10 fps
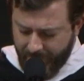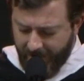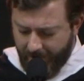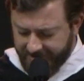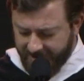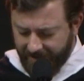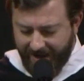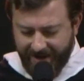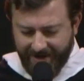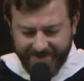but I also
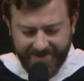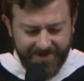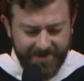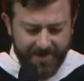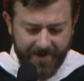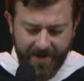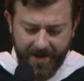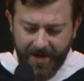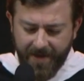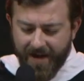realized
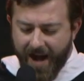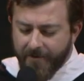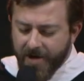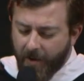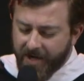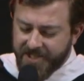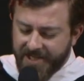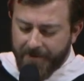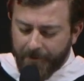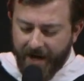that every question
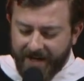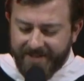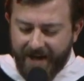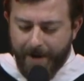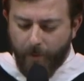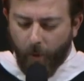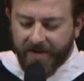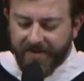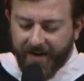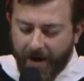at the right time
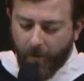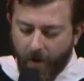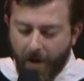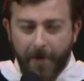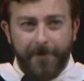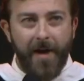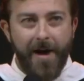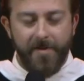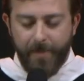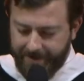worked out well for
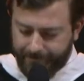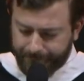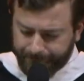everybody.